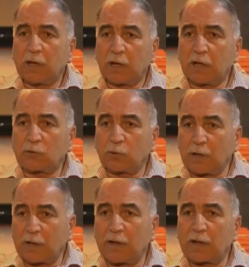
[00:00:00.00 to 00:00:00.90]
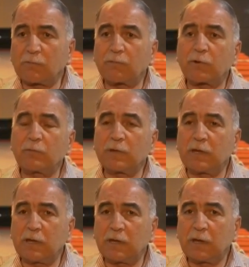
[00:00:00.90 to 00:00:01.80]
uh, together from
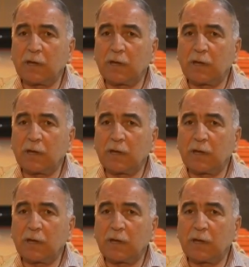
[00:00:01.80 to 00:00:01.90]
the